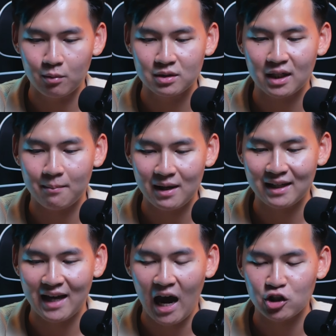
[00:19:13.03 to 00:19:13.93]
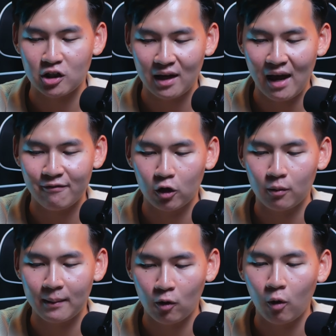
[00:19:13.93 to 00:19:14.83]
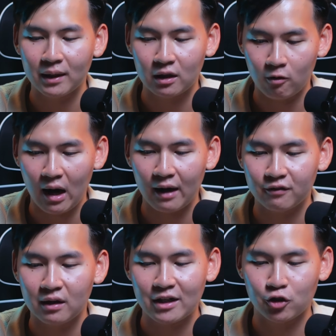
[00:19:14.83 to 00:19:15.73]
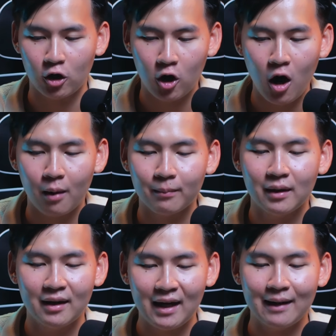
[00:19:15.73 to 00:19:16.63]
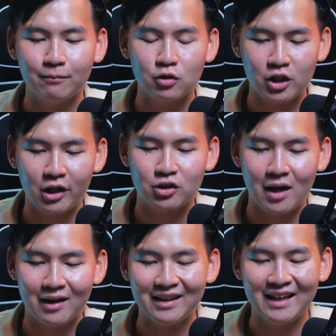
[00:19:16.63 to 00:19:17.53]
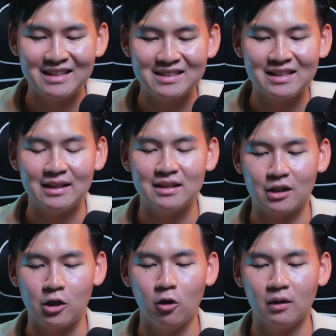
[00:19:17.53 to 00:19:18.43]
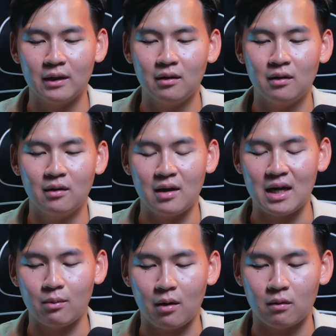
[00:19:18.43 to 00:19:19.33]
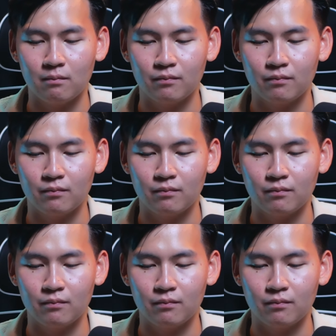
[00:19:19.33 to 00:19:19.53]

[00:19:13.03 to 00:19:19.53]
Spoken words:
It was like mailing cash in an envelope and hoping it arrived. X.com aimed to change that instantly, securely, anywhere.